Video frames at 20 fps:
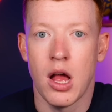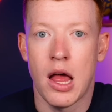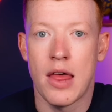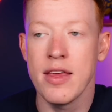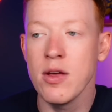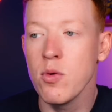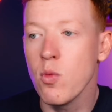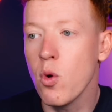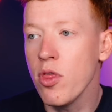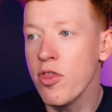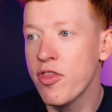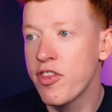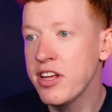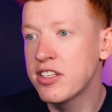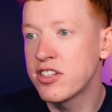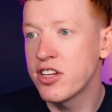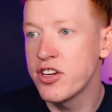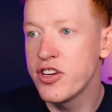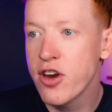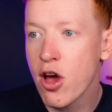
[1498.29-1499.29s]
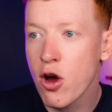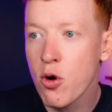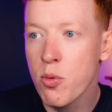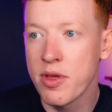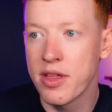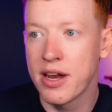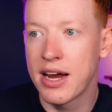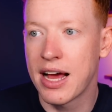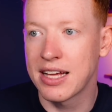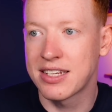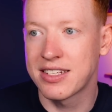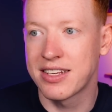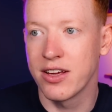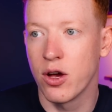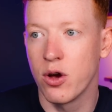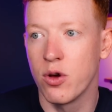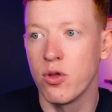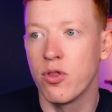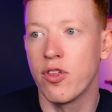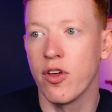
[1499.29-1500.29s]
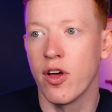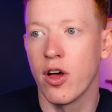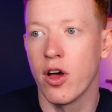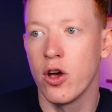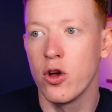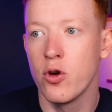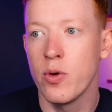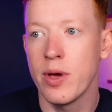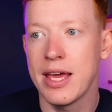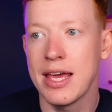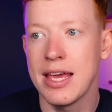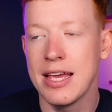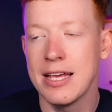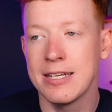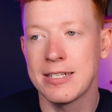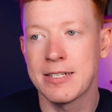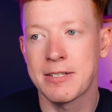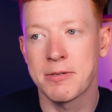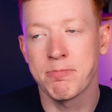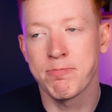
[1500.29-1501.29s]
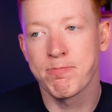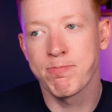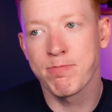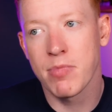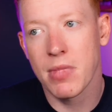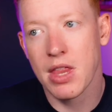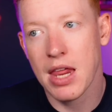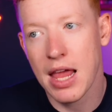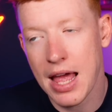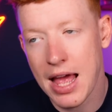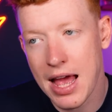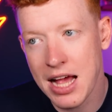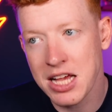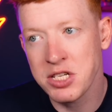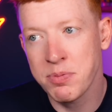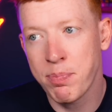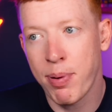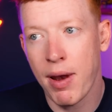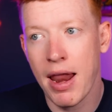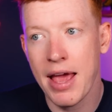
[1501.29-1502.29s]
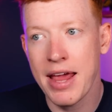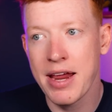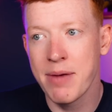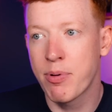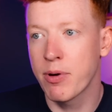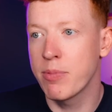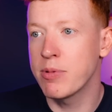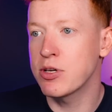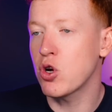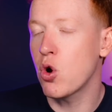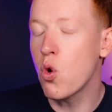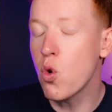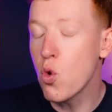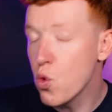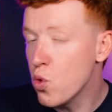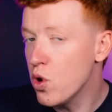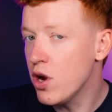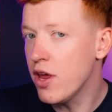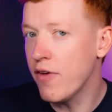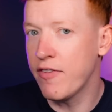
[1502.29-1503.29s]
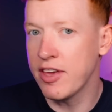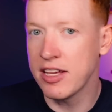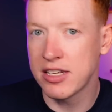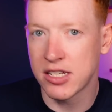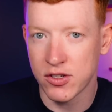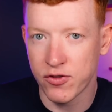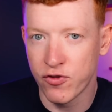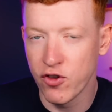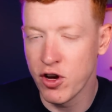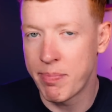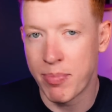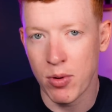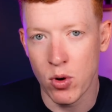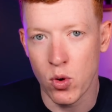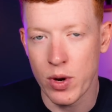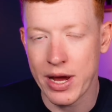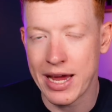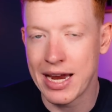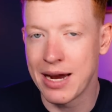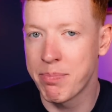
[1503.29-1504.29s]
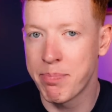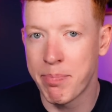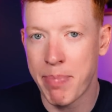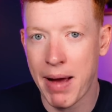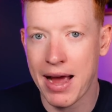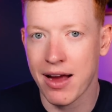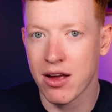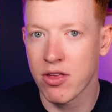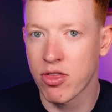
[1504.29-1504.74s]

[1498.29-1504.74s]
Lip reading: I think one thing to note with Inacio, though, is has played pretty much all of his football in a back